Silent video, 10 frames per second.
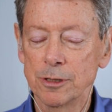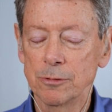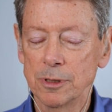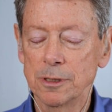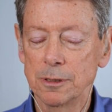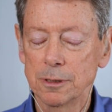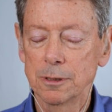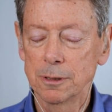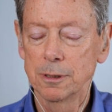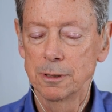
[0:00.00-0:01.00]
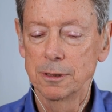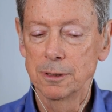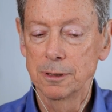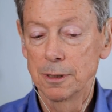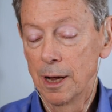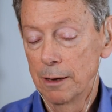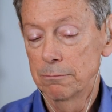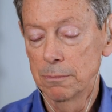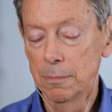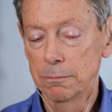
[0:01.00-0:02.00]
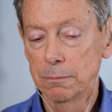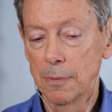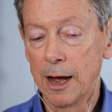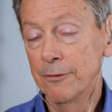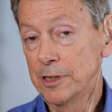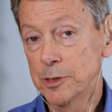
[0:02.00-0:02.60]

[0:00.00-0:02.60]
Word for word: to what uh, I've